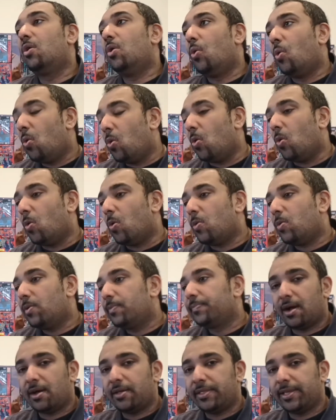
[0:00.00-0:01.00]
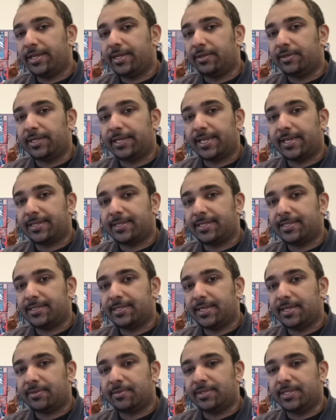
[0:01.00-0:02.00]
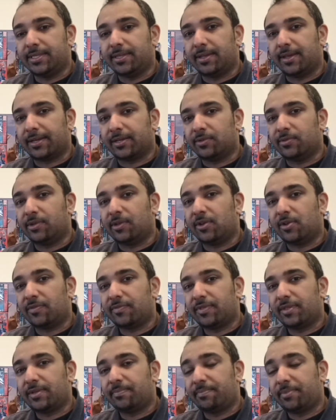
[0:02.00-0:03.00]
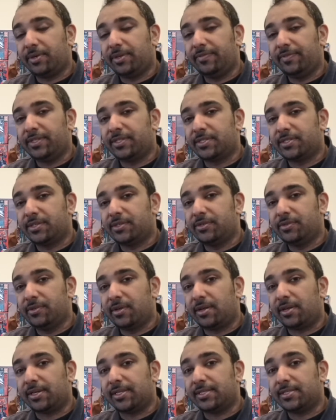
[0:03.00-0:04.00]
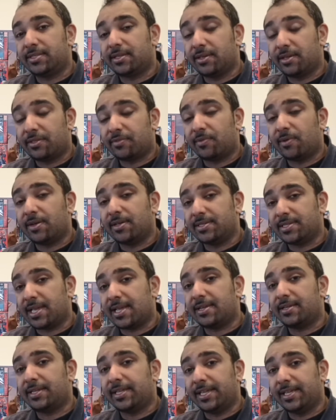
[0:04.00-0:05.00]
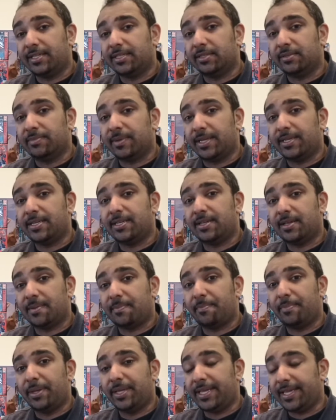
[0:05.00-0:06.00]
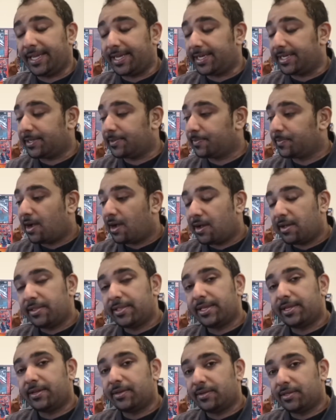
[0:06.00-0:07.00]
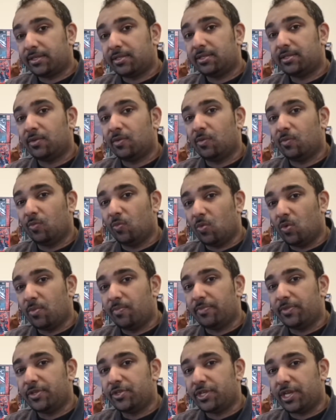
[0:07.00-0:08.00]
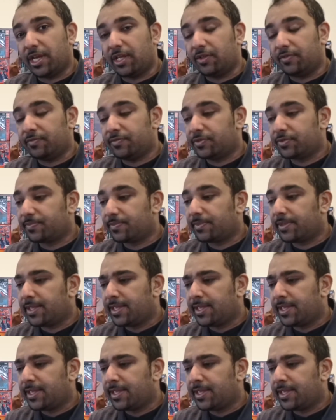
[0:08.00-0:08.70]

Or are they going to get discounted like a lot of the previous two lines, Earthrise and Kingdom, ended up being? Are they going to warm the shelves?